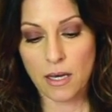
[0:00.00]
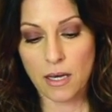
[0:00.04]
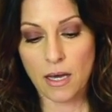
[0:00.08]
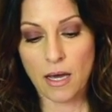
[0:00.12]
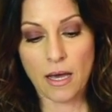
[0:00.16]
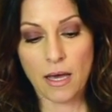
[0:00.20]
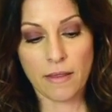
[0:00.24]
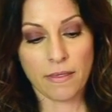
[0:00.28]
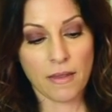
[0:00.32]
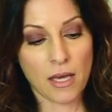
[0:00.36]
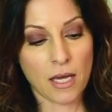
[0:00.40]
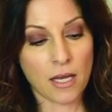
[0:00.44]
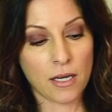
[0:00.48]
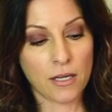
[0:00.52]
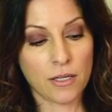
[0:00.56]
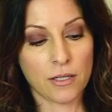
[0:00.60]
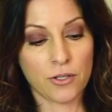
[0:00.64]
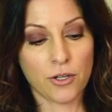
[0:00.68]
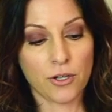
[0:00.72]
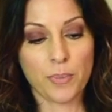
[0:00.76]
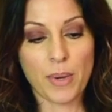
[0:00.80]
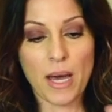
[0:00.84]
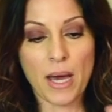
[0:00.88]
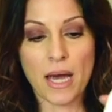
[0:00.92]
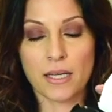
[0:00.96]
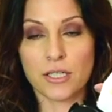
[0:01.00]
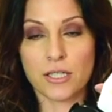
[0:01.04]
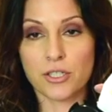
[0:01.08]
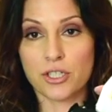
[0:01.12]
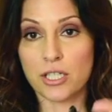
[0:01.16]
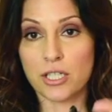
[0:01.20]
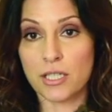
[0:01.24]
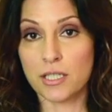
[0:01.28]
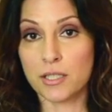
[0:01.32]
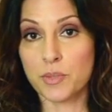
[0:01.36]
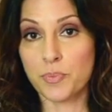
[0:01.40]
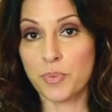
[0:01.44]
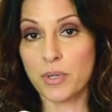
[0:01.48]
and then your packaging
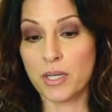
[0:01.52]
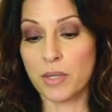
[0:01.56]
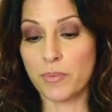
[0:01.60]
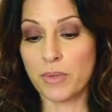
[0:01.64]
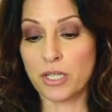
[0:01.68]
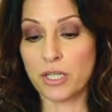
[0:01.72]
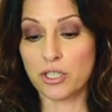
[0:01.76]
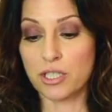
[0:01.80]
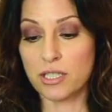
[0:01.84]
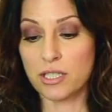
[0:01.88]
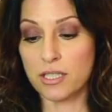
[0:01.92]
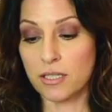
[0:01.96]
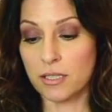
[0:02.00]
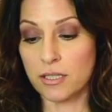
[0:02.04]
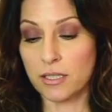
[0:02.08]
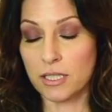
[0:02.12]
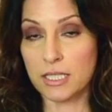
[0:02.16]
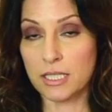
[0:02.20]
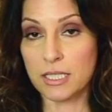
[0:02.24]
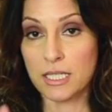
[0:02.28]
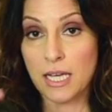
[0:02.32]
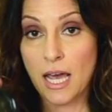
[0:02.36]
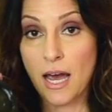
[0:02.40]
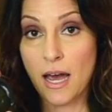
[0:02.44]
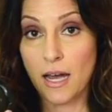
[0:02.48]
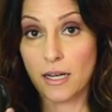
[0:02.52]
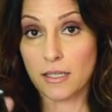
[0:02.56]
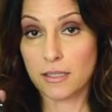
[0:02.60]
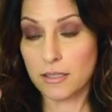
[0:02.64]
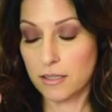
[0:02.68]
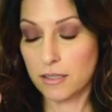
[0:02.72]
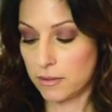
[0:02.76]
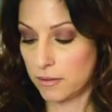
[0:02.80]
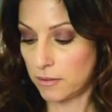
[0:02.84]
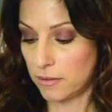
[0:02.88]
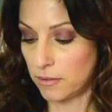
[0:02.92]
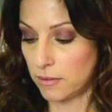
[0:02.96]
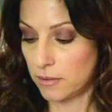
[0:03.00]
is pretty much still intact.
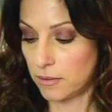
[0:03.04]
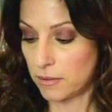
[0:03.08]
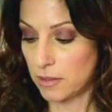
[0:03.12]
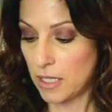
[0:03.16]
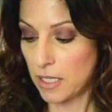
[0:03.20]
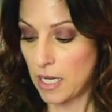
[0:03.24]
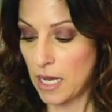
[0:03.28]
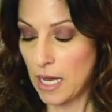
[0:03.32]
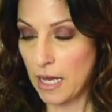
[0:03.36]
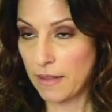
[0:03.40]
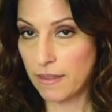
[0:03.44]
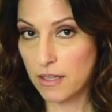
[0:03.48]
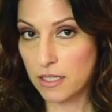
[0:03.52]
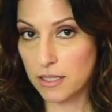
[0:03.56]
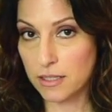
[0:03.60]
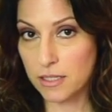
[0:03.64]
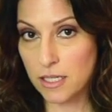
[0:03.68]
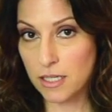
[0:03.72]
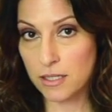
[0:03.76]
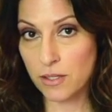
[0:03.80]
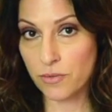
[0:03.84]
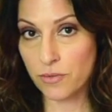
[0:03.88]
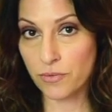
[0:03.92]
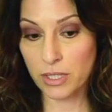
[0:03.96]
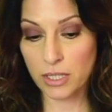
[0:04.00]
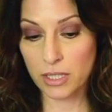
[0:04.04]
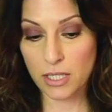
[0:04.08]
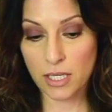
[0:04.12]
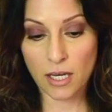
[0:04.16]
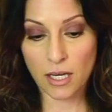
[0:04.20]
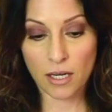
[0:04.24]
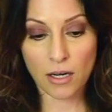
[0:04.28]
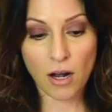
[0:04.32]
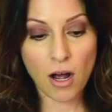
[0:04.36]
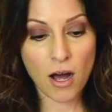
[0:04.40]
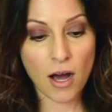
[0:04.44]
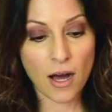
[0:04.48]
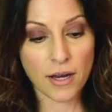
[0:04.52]
And this doesn't really get
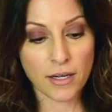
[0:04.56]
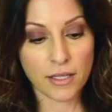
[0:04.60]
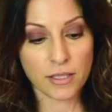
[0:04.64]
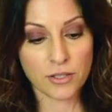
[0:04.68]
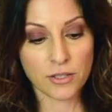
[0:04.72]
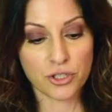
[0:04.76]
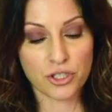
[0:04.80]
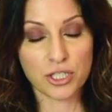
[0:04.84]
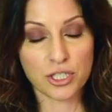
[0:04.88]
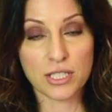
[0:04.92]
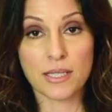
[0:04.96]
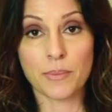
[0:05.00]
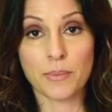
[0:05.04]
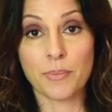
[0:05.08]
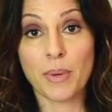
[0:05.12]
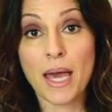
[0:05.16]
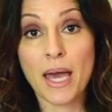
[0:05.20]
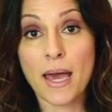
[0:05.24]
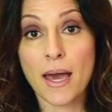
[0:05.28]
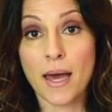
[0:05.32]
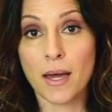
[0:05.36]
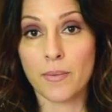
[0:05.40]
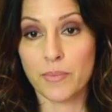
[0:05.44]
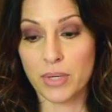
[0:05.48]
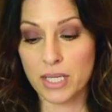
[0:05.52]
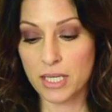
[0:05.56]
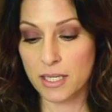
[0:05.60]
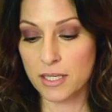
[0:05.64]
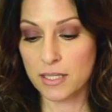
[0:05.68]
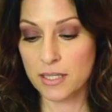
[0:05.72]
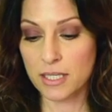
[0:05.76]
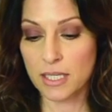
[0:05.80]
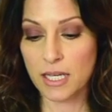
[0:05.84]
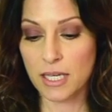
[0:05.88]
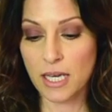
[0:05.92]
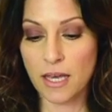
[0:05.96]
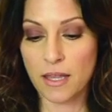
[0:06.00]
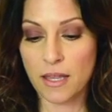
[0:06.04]
hot, it's just the pan because
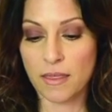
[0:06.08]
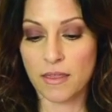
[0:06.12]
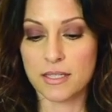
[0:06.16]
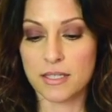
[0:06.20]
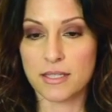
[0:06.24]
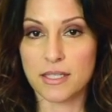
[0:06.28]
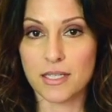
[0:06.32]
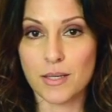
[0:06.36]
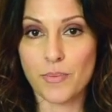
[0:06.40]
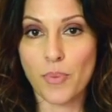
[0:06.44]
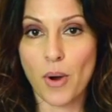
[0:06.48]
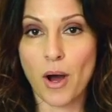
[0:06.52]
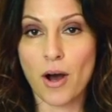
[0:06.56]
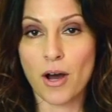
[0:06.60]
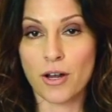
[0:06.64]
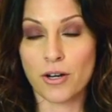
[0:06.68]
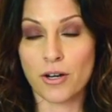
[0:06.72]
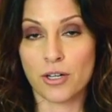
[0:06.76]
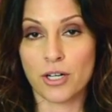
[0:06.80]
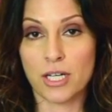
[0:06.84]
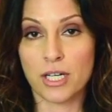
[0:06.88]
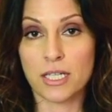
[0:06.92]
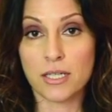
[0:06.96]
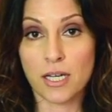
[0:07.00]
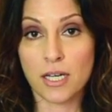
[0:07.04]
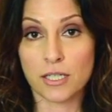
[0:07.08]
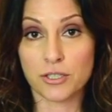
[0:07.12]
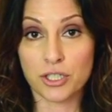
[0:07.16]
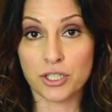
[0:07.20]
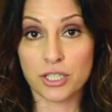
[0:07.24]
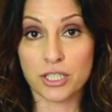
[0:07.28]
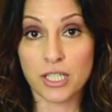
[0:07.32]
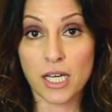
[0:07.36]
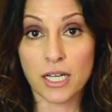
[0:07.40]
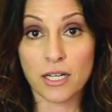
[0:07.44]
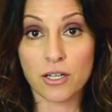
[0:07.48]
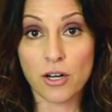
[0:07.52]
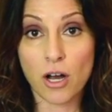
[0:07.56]
again the Z potter induction
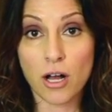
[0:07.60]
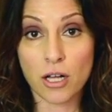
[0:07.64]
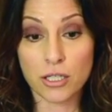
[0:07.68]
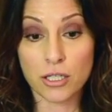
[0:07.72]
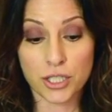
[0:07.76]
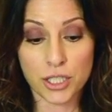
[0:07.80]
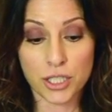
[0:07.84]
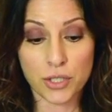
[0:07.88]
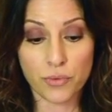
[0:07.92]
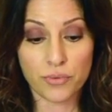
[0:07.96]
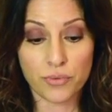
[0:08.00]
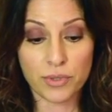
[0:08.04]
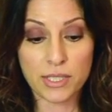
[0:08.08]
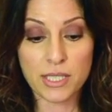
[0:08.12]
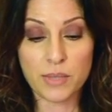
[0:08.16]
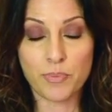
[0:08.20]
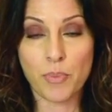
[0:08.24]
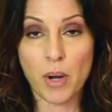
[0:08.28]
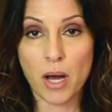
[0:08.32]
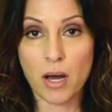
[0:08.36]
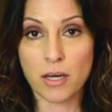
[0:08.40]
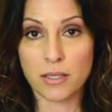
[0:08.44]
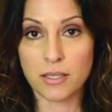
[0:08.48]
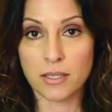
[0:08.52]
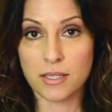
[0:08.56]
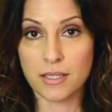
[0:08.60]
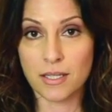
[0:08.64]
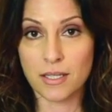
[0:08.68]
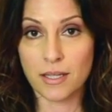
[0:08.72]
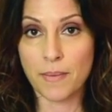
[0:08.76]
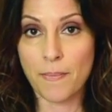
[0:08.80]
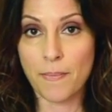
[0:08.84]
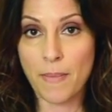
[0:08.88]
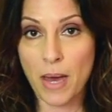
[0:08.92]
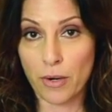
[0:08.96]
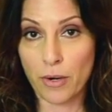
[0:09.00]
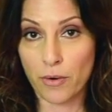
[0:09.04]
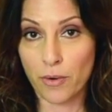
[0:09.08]
technology responds to the
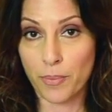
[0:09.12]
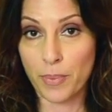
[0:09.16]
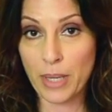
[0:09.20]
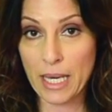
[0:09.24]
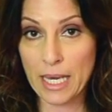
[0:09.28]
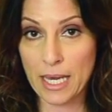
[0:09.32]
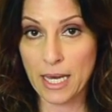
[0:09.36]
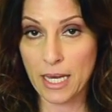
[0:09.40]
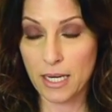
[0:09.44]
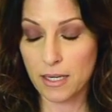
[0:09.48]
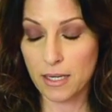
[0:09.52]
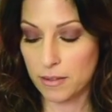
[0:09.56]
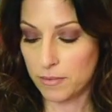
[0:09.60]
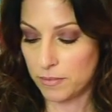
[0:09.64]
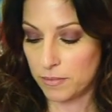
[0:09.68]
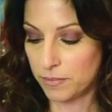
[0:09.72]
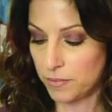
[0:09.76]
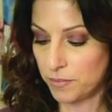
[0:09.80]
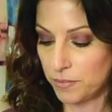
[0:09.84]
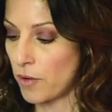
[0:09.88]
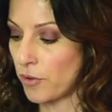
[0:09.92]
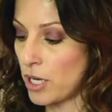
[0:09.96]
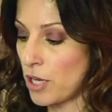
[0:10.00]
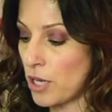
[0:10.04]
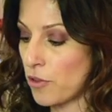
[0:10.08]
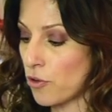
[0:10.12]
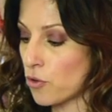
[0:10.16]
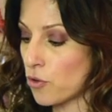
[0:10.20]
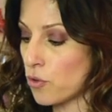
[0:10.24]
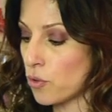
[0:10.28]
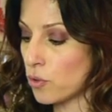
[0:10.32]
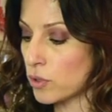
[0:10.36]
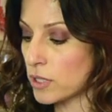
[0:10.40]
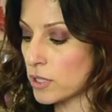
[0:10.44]
metal pan. Another cool